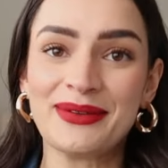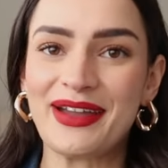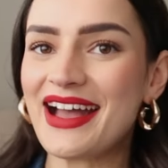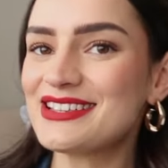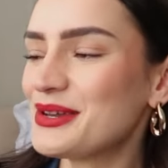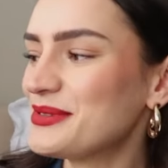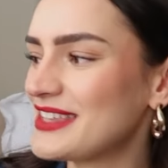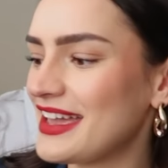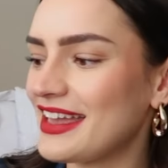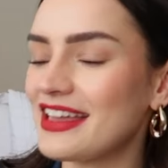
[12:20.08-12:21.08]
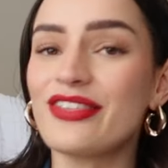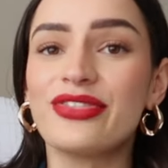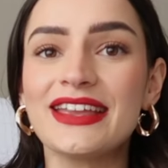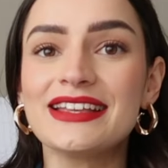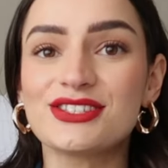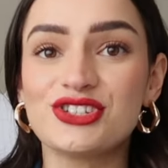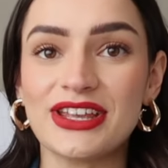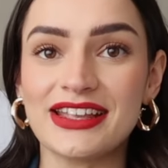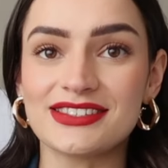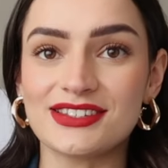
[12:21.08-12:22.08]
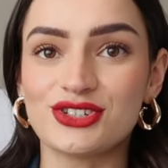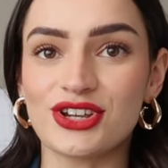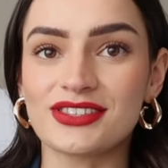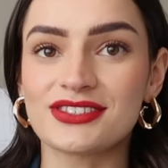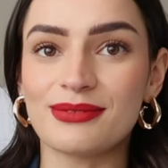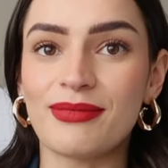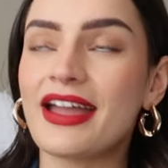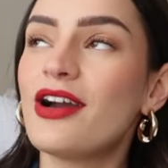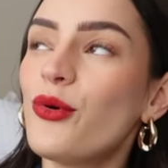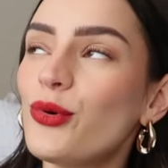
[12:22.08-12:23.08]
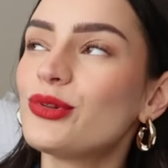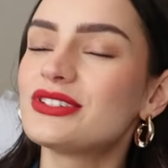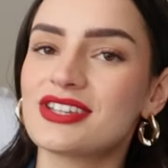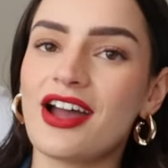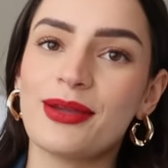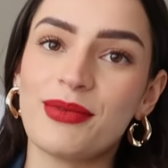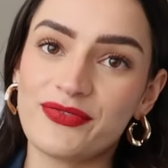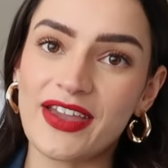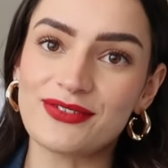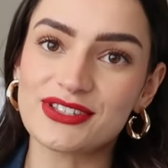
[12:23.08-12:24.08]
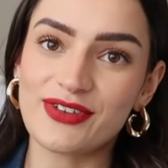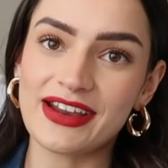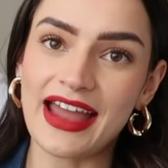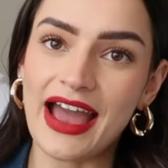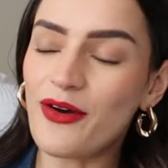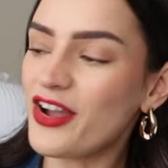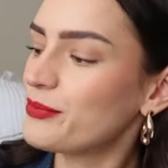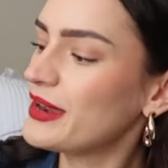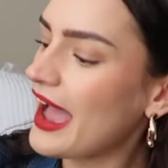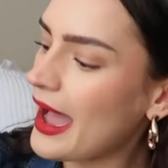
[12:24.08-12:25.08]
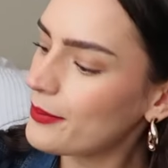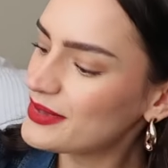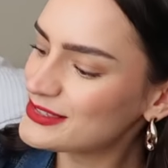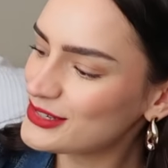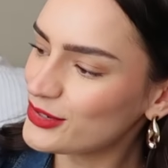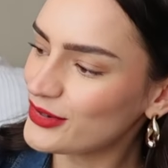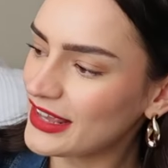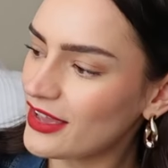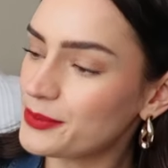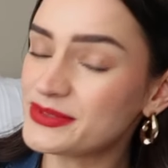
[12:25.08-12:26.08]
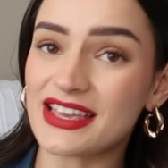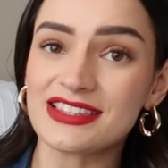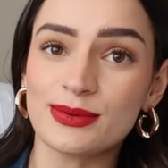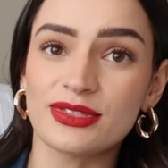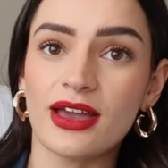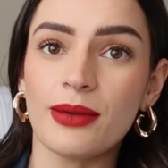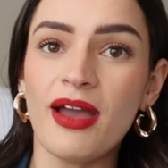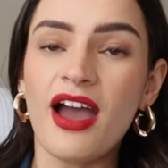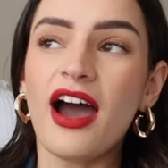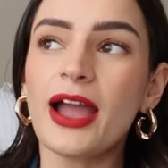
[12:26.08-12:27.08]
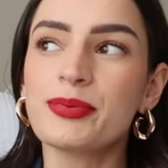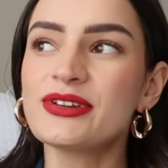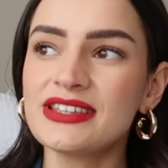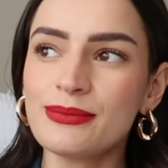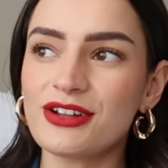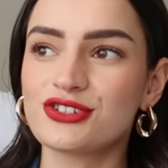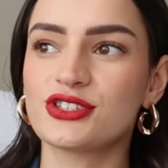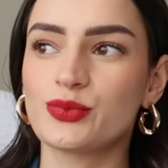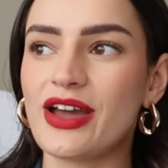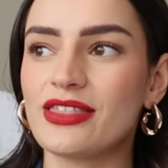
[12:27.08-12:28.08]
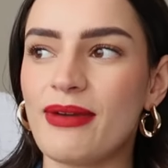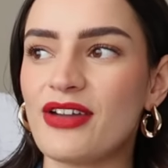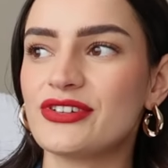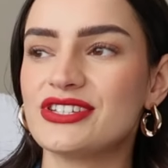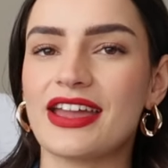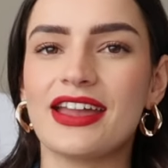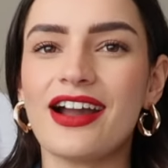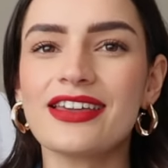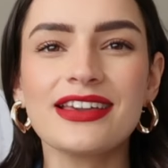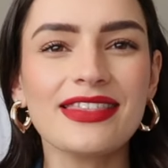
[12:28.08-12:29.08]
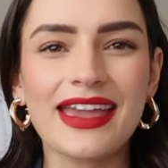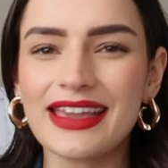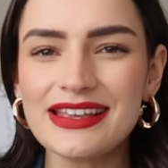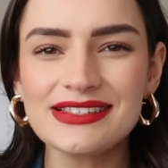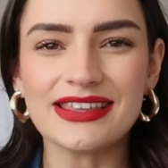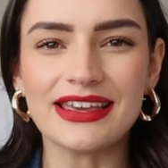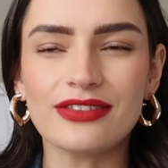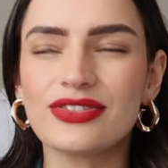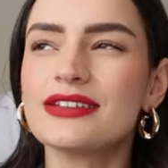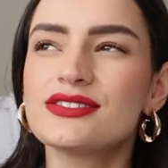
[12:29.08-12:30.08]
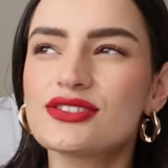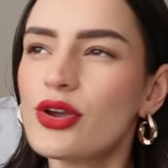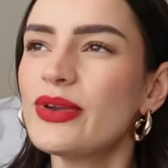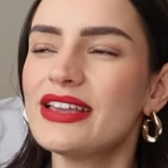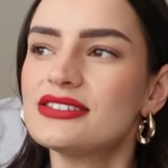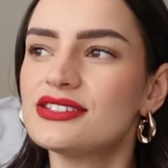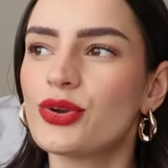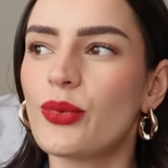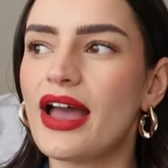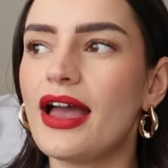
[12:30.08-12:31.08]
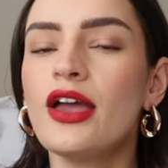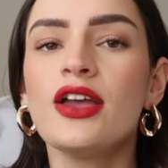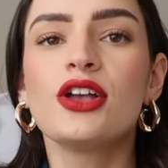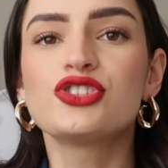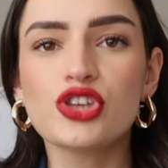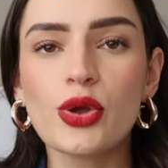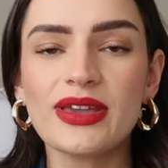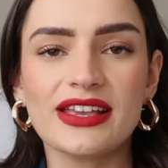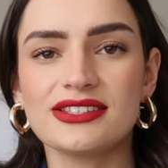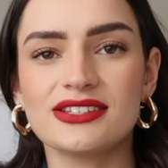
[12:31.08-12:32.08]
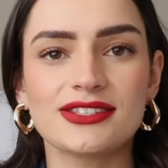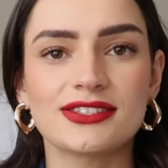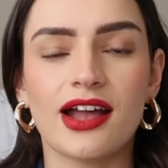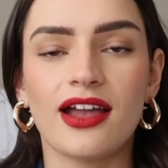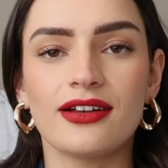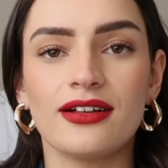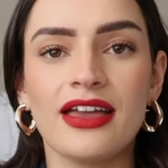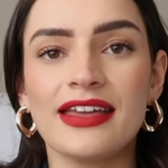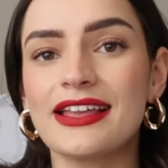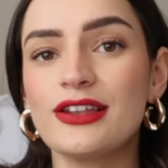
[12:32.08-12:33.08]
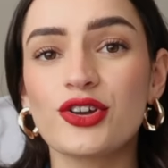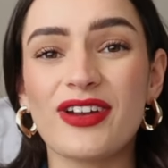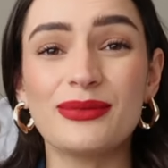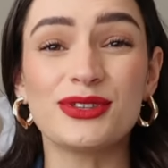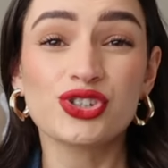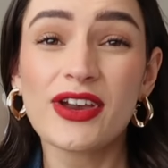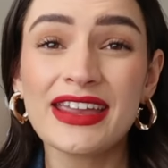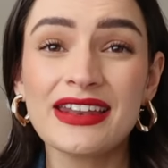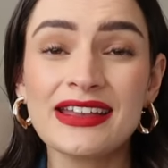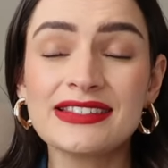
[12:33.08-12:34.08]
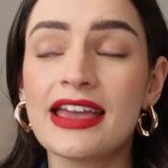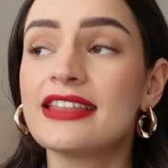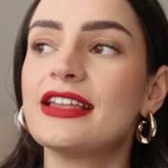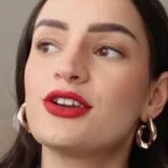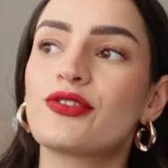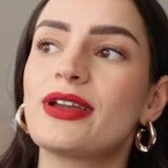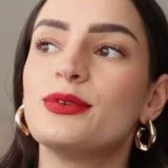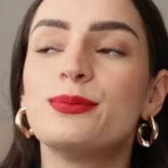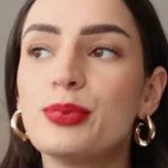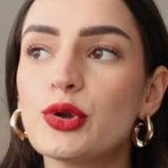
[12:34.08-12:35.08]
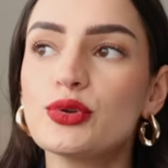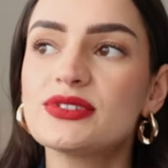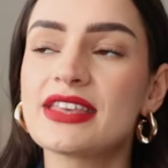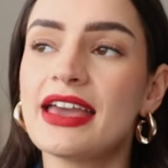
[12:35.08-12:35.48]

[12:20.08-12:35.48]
anyway, as I was saying, these jeans are just my all-time favourites right now. I've been absolutely obsessed with them. I pretty much just wear them every day. I think they're easy. They're so easy to wear, so easy to style. They look great with trainers. They look great with boots.